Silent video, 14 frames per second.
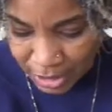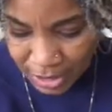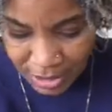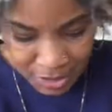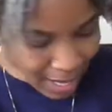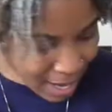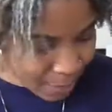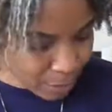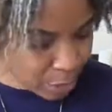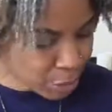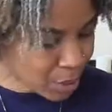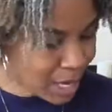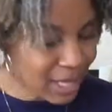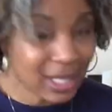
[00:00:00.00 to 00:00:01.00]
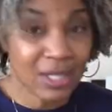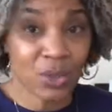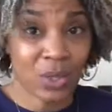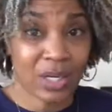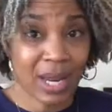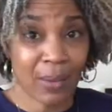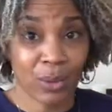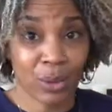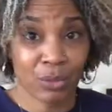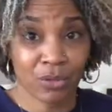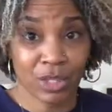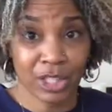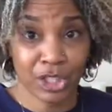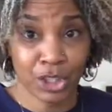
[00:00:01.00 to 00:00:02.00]
So I will try these on, and they would look
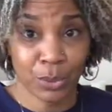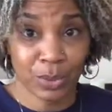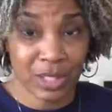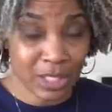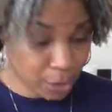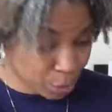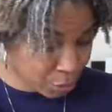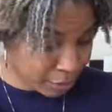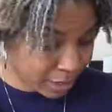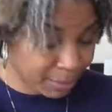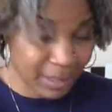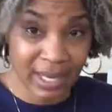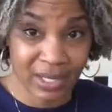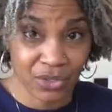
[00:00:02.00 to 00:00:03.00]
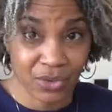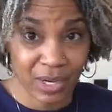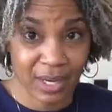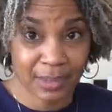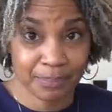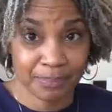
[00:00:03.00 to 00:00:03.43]
really cute with these little green pants, right?